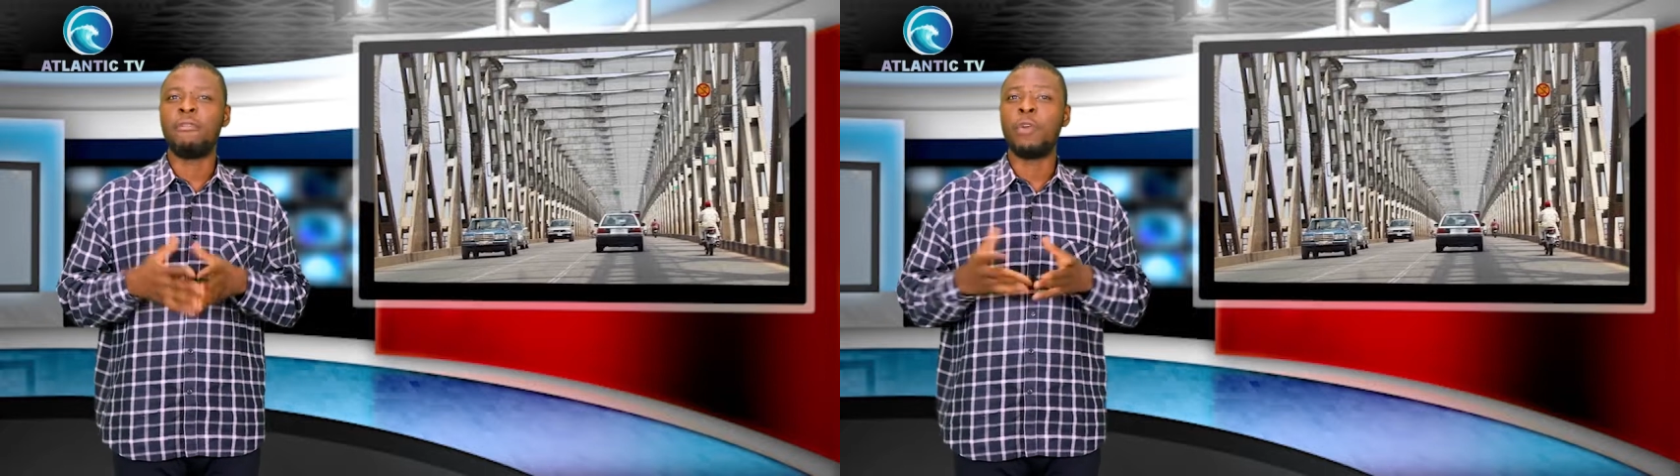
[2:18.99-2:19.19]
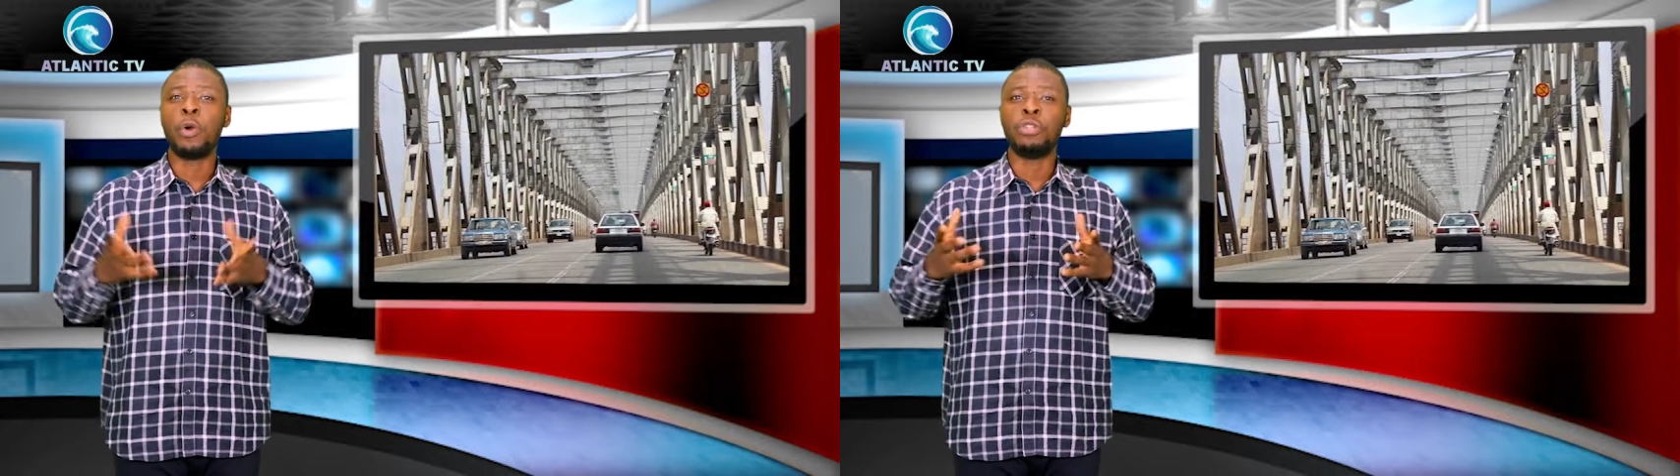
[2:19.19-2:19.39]

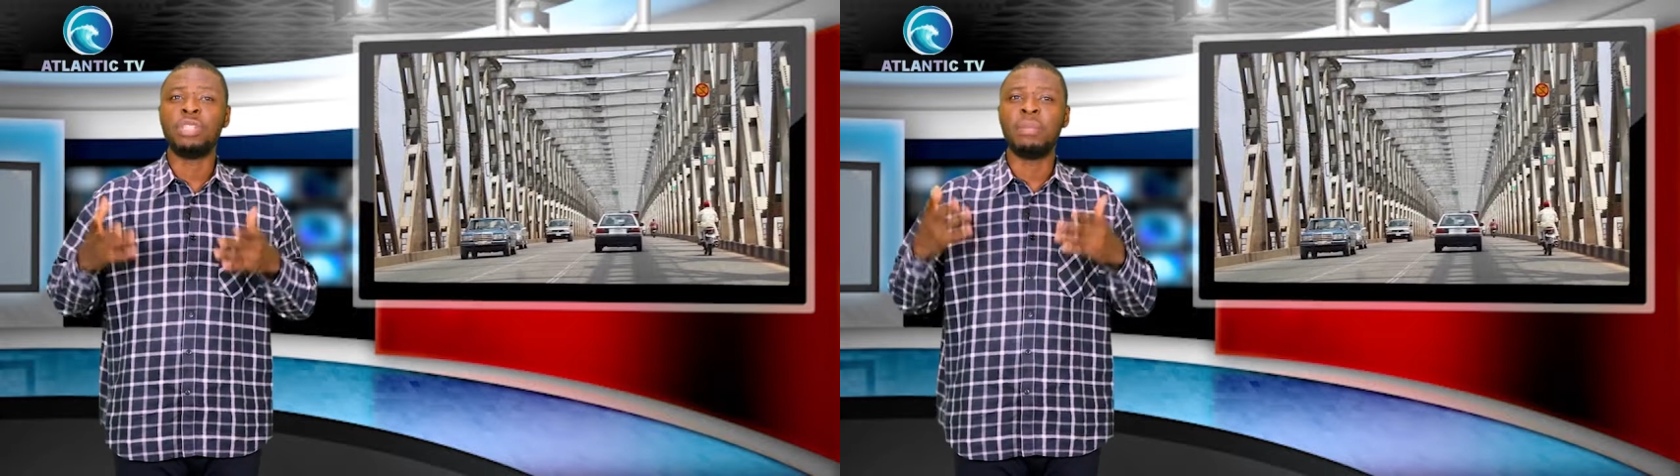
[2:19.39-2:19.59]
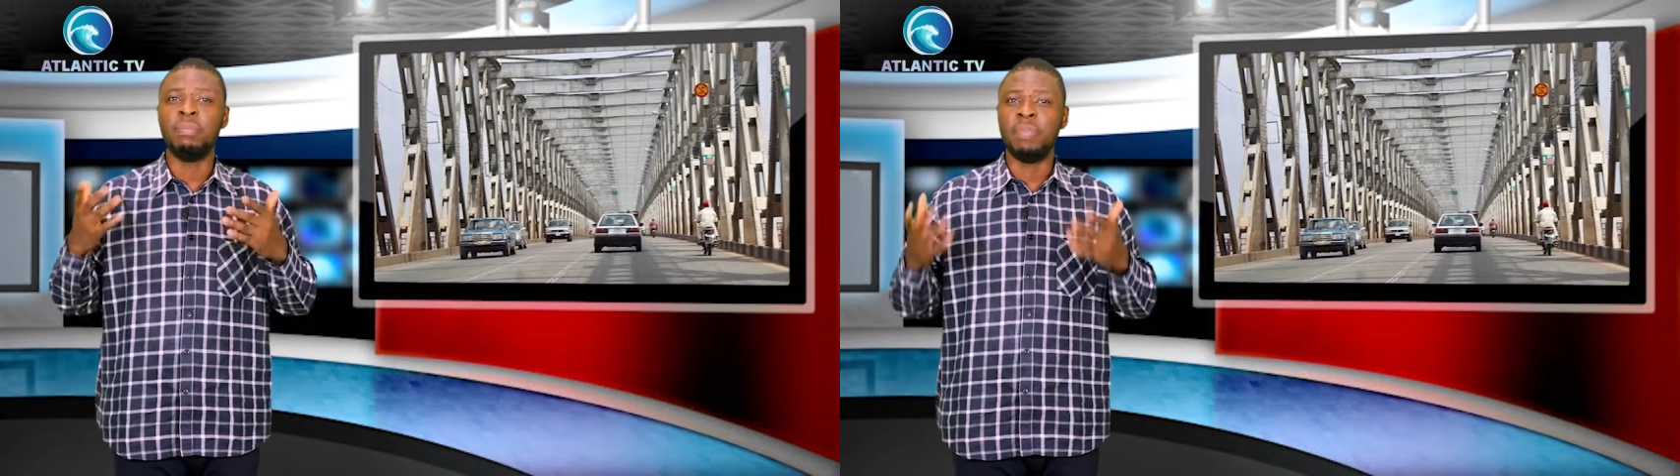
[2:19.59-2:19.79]

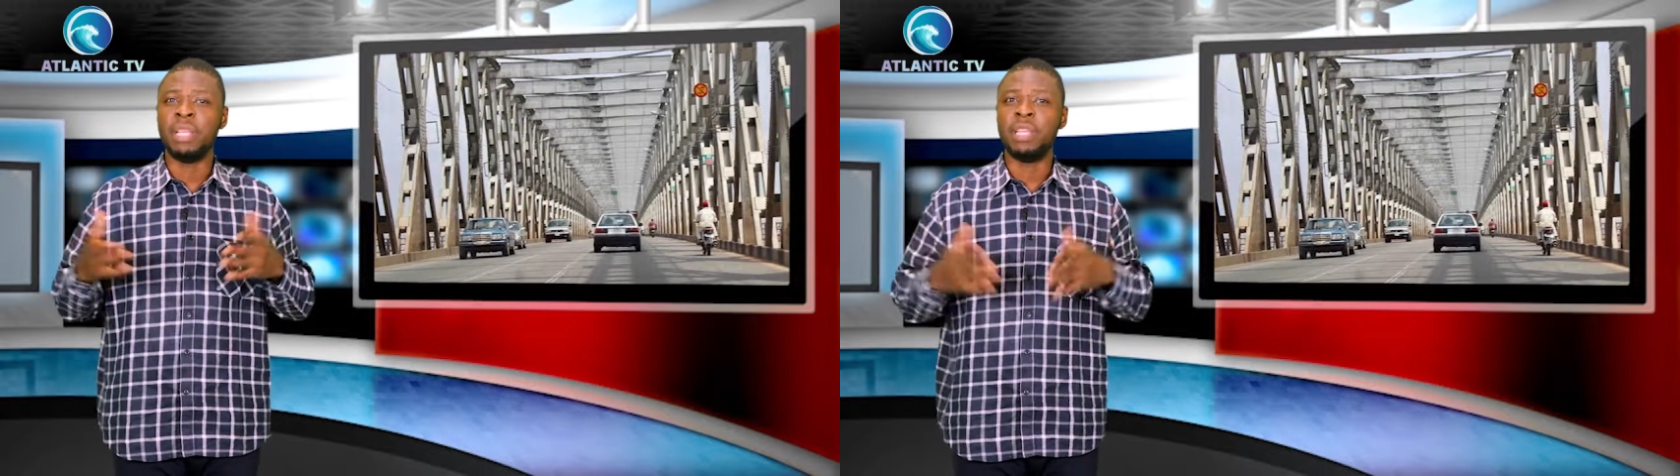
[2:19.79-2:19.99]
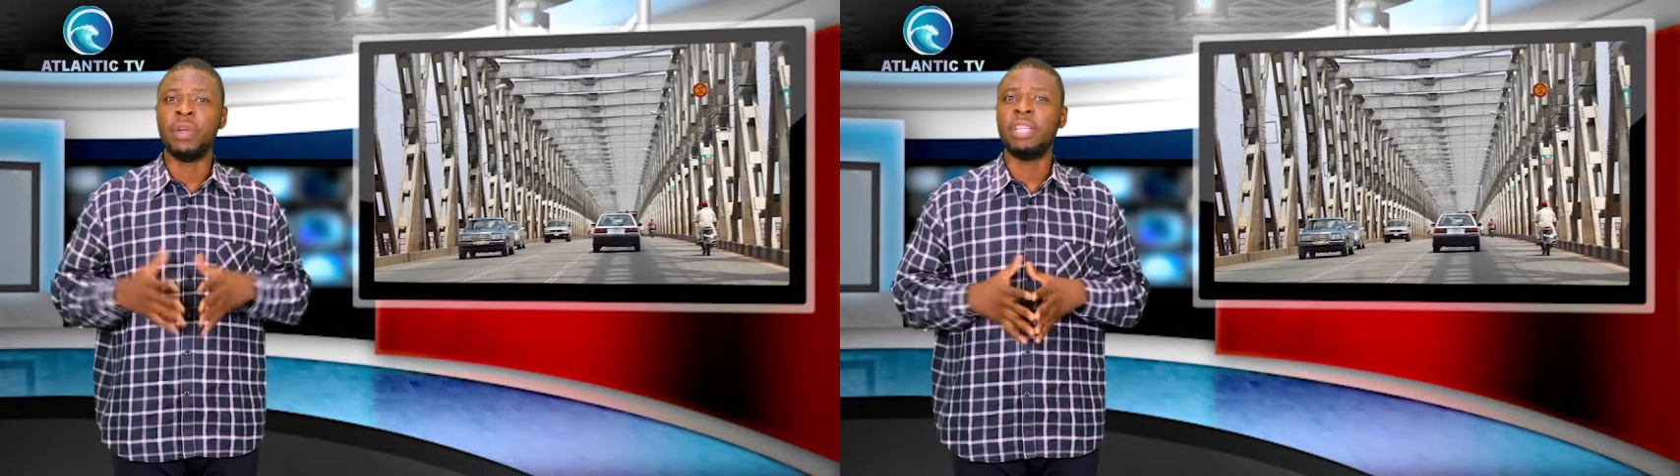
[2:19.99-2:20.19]
400
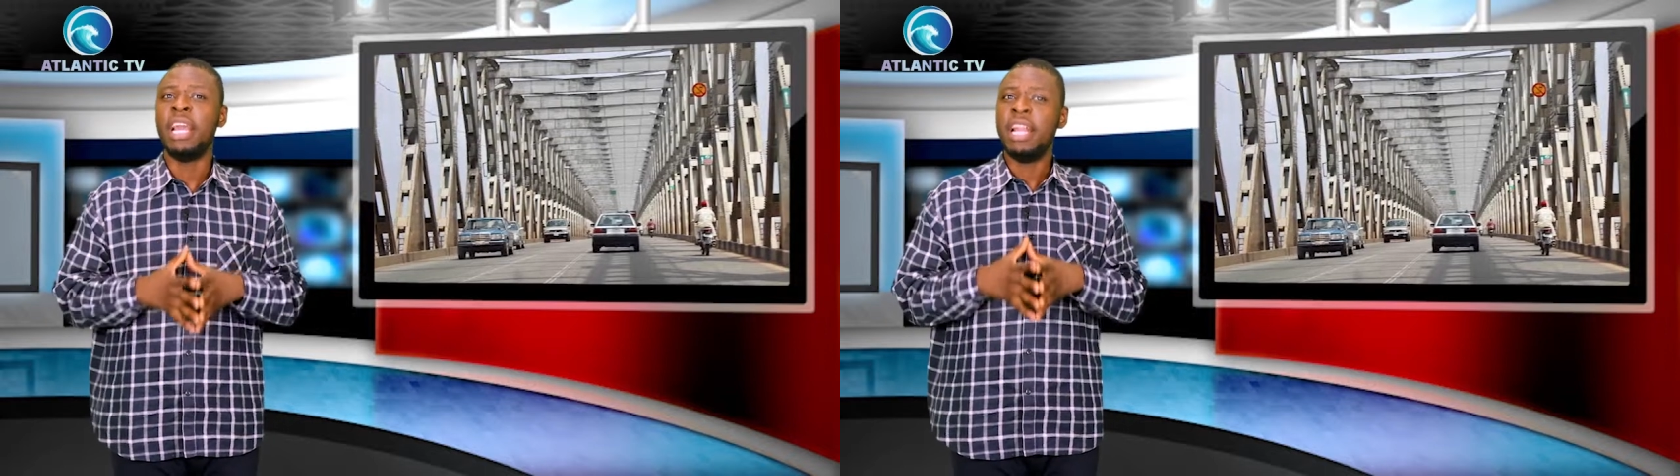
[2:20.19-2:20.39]
billion